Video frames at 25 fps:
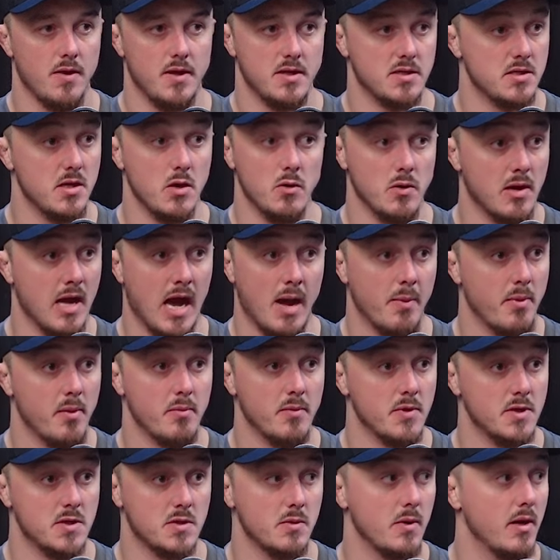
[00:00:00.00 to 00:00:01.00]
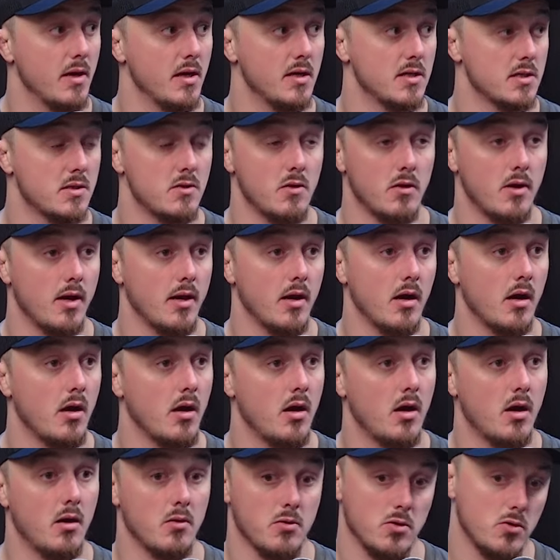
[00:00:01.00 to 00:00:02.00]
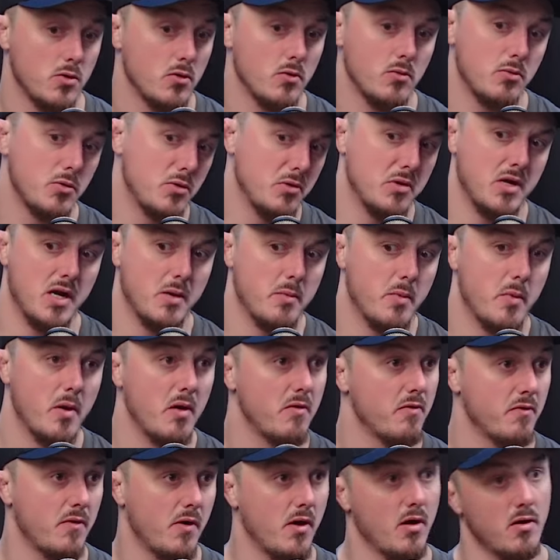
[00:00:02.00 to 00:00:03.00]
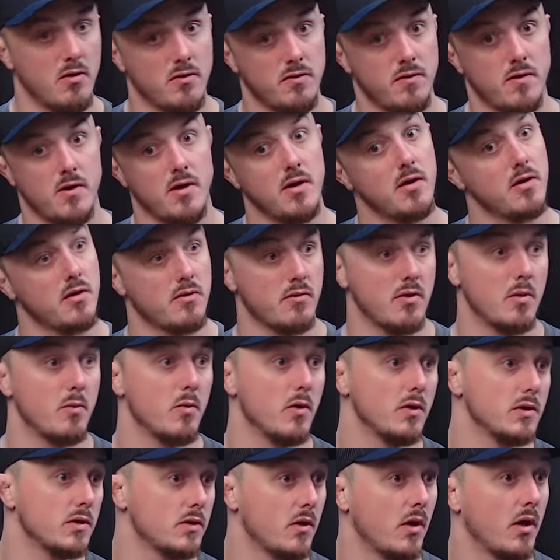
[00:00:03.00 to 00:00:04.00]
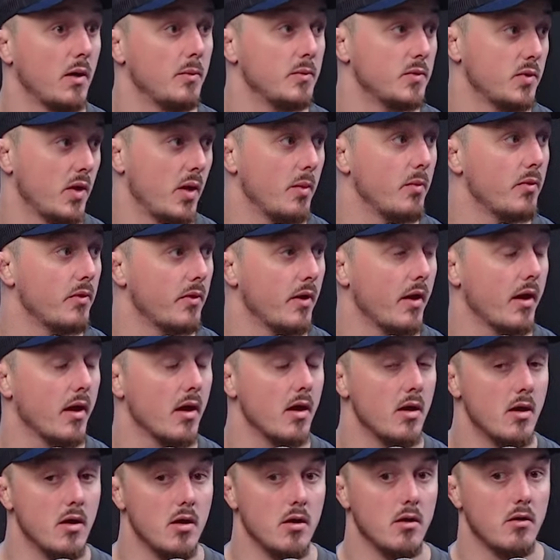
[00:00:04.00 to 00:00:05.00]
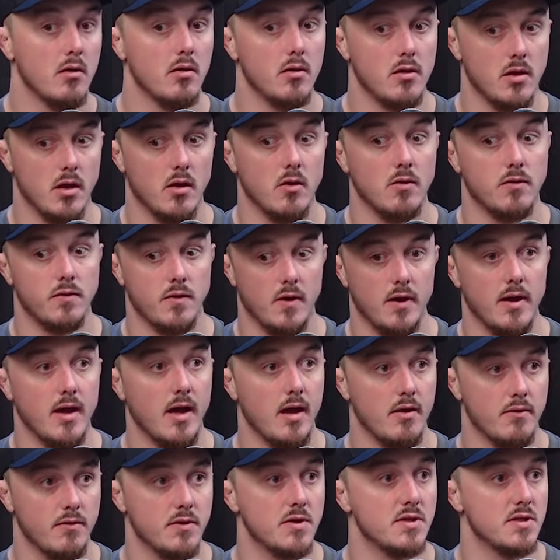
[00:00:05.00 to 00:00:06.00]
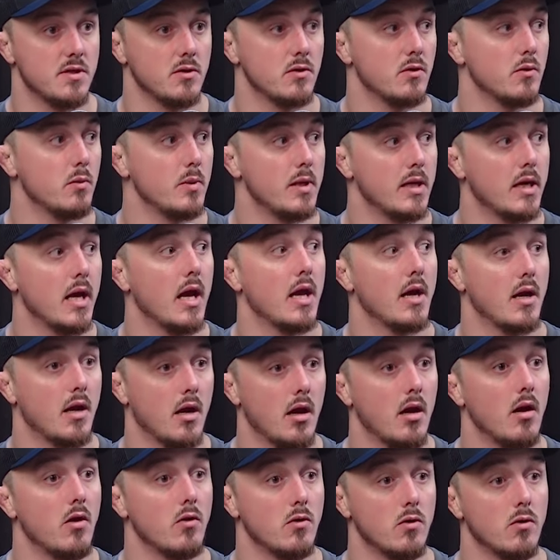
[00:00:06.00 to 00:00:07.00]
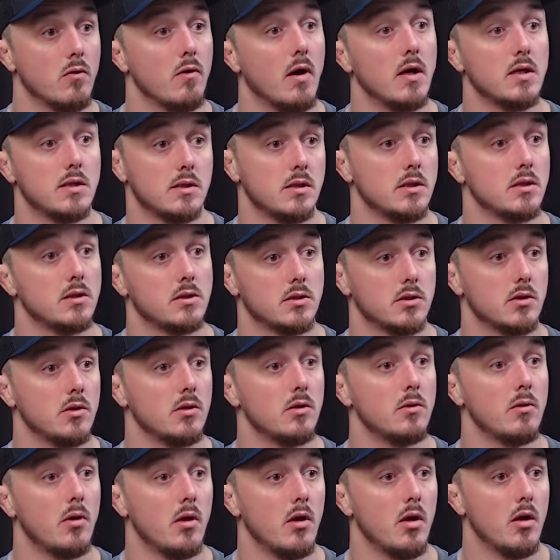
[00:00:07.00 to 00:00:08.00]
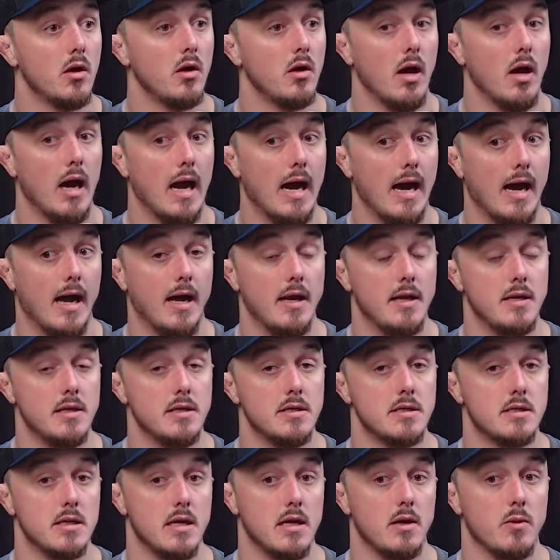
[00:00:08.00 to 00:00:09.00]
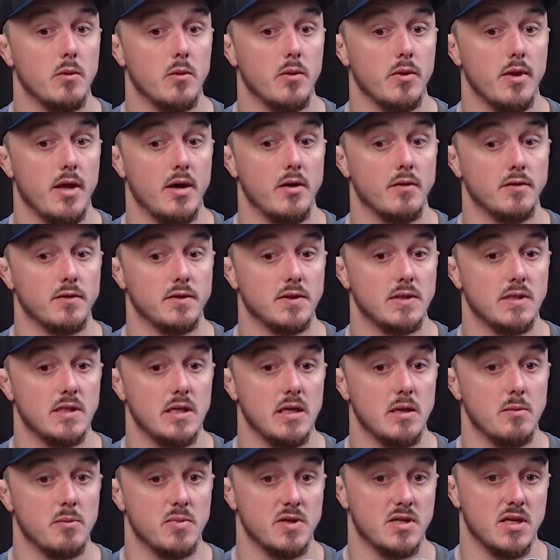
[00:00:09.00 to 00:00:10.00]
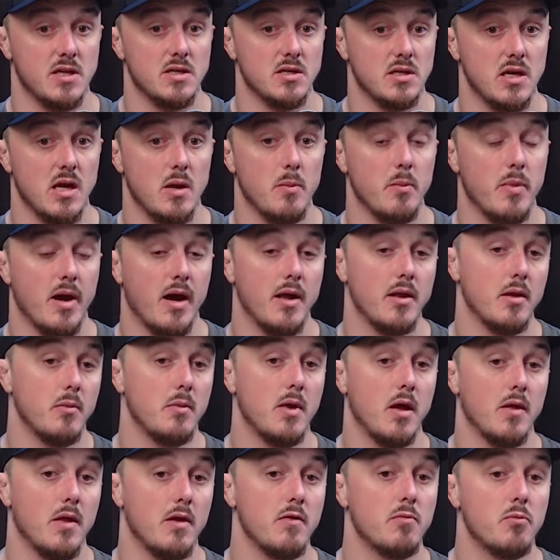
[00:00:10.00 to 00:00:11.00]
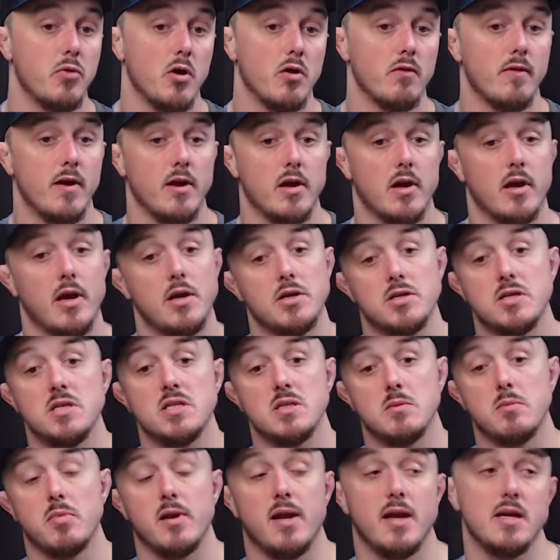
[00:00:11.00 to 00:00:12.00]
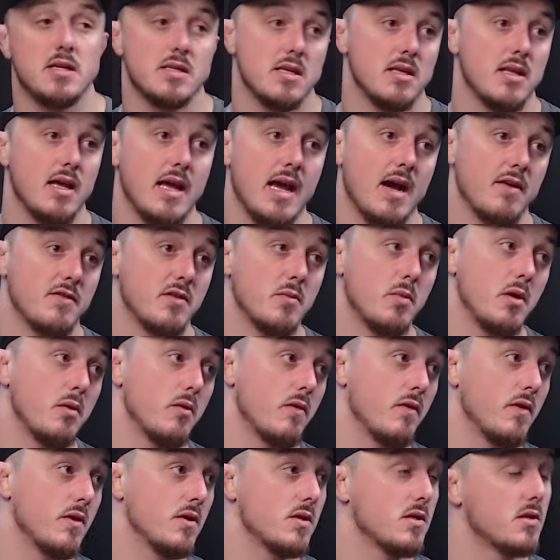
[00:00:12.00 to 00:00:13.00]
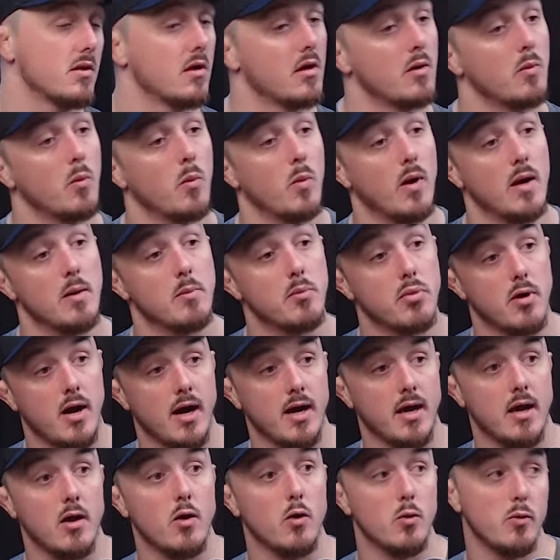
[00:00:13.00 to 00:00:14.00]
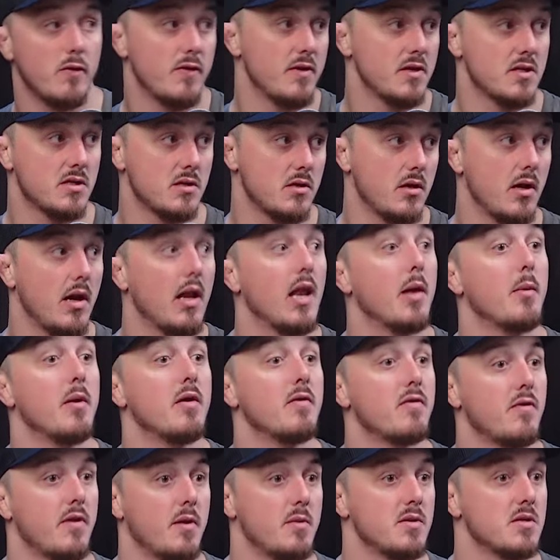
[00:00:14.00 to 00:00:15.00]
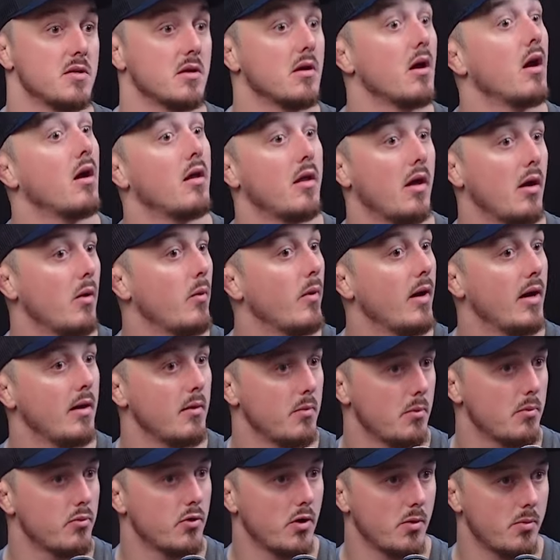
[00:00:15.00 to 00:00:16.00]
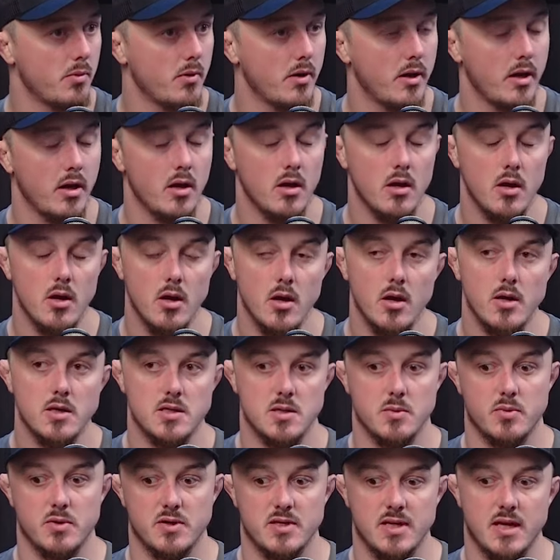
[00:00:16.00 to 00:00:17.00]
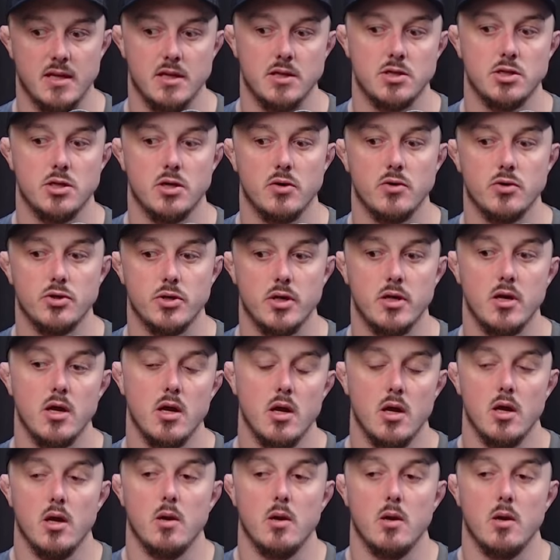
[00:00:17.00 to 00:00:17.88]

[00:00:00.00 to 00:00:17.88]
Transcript: There's no gap in between. It's not like, oh, cool, do an MMA fight. I'll fight in 3 months' time type thing. They'll fight every single weekend at a local wrestling school. And it will then obviously potentially impact them. Now, they've put regulations in place that they have to be within a certain weight bracket or within a certain limit for them to cut that weight properly to protect the children.